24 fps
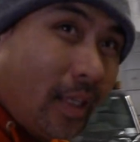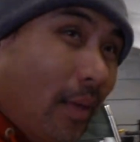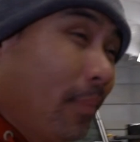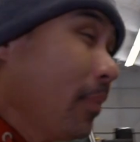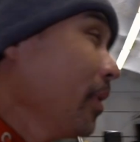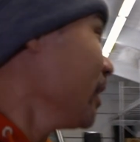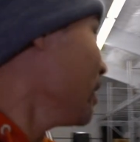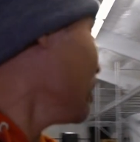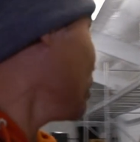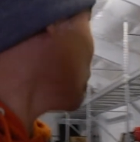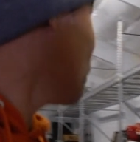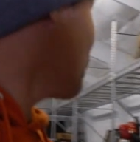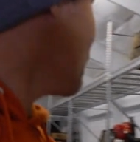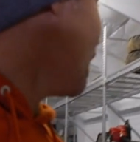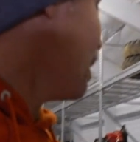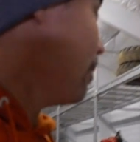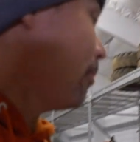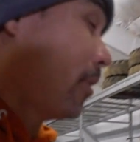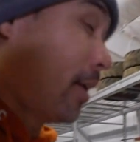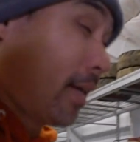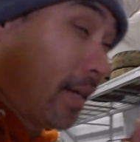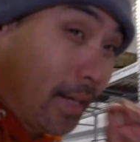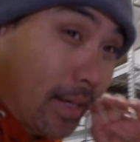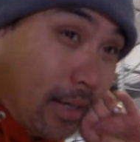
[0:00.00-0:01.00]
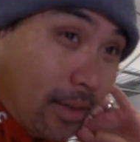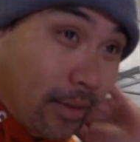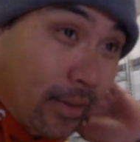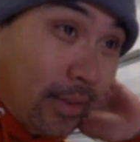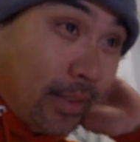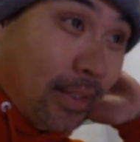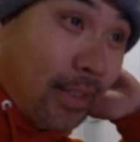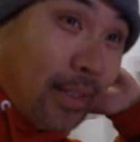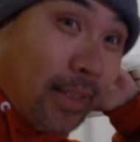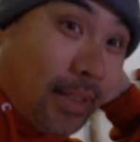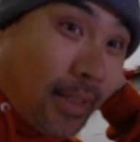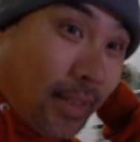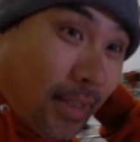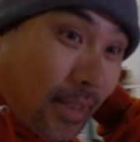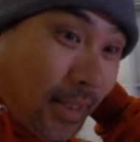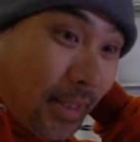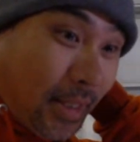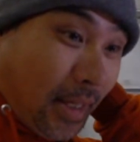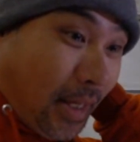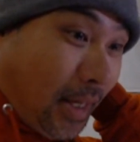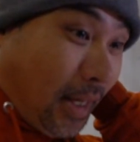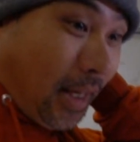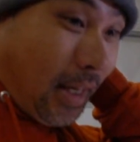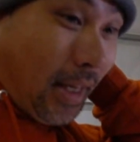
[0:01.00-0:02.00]
i'm in the shop right now
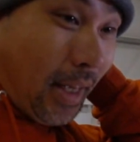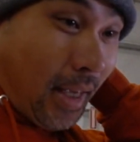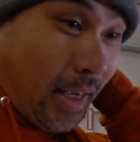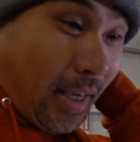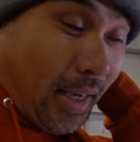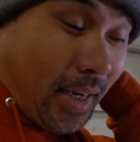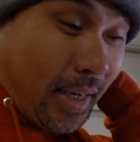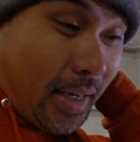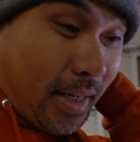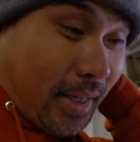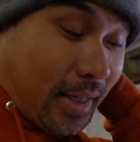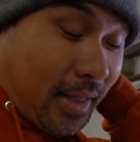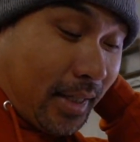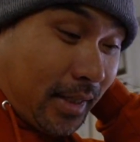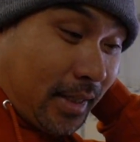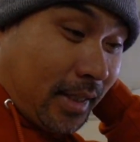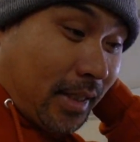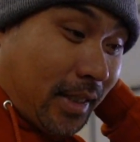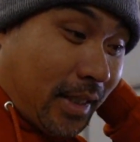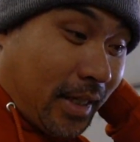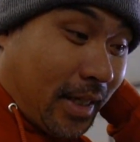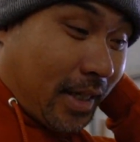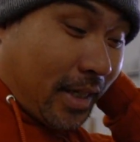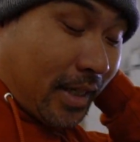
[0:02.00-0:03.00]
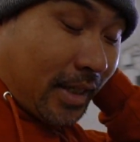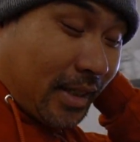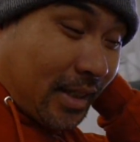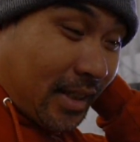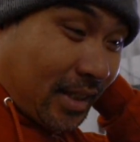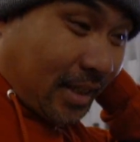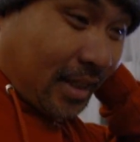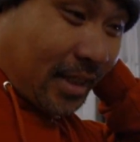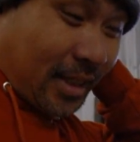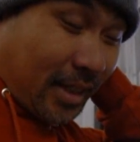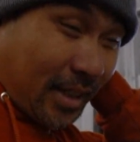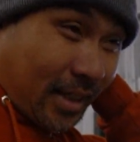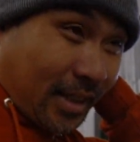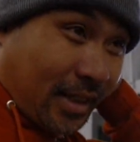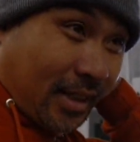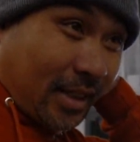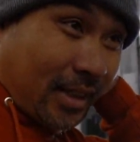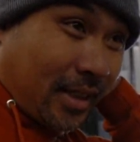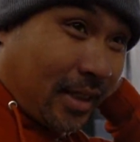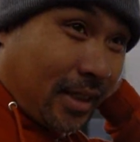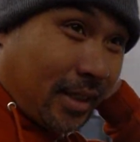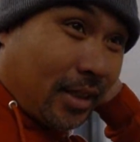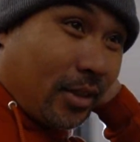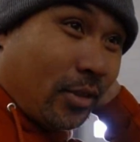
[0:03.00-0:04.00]
and you guys
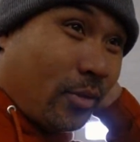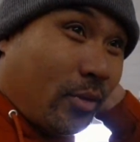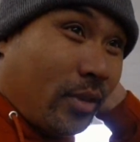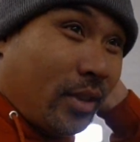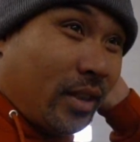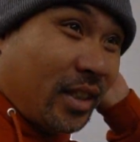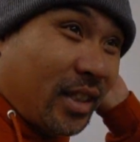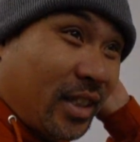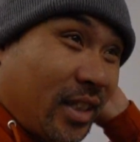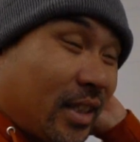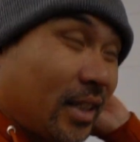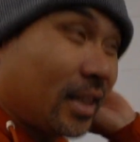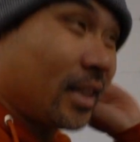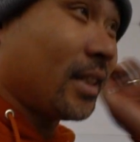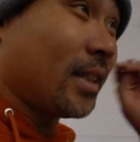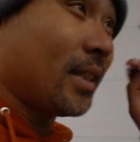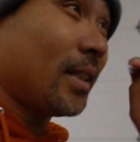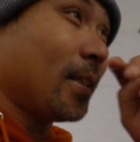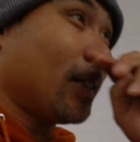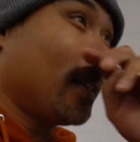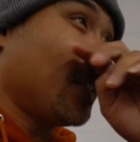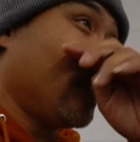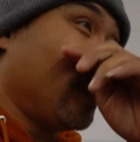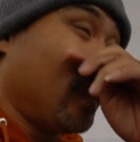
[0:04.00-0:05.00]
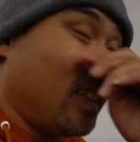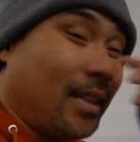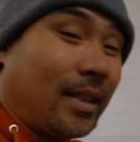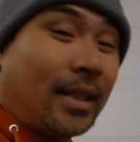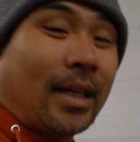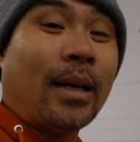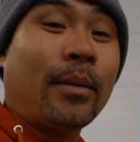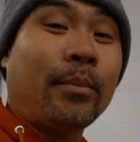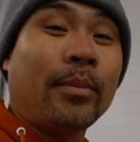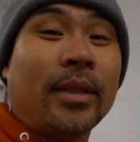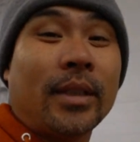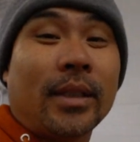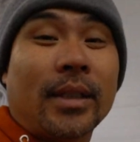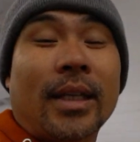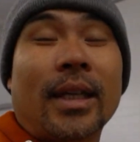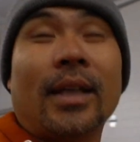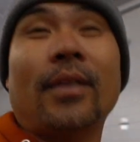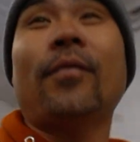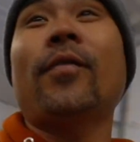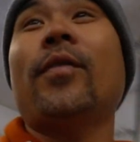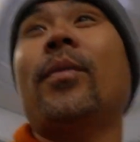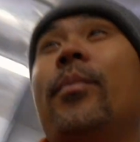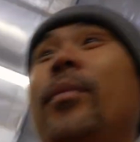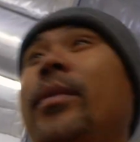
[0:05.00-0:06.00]
we're just i'm just getting
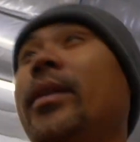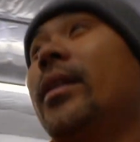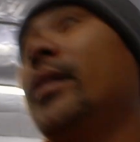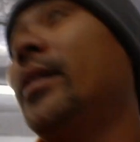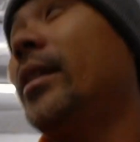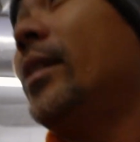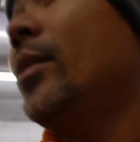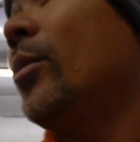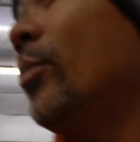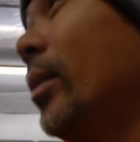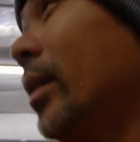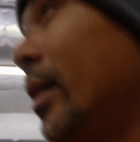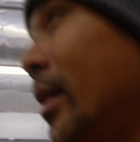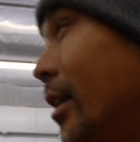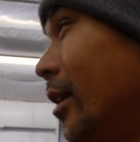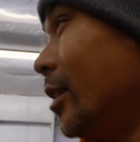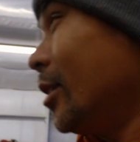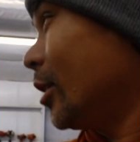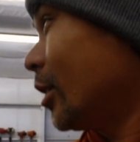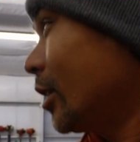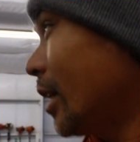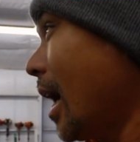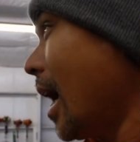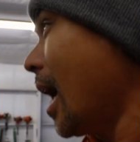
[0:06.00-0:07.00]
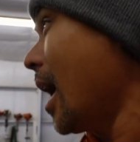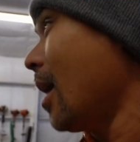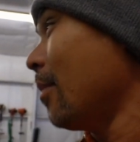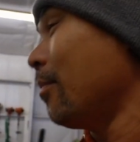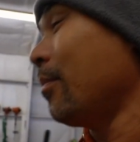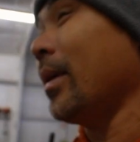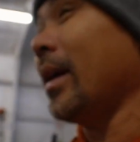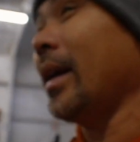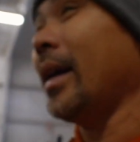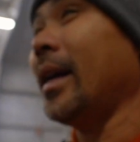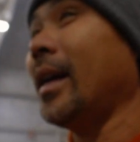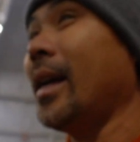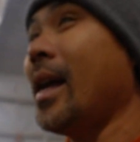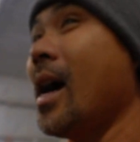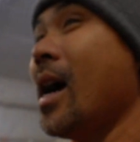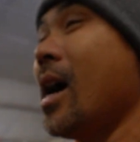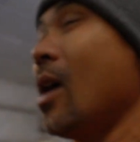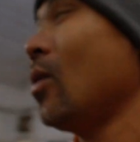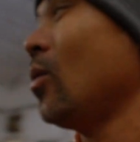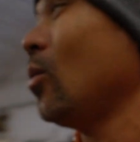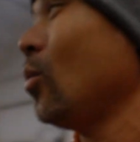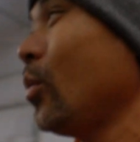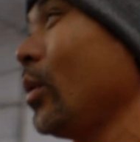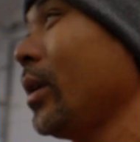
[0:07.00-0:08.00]
familiar with the shop and
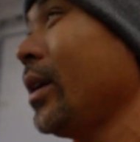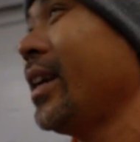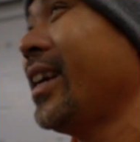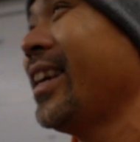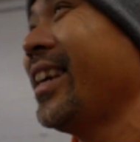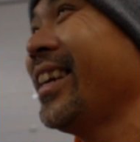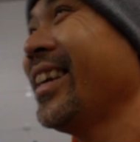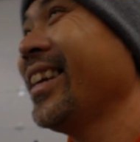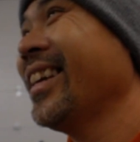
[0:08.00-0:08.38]
how we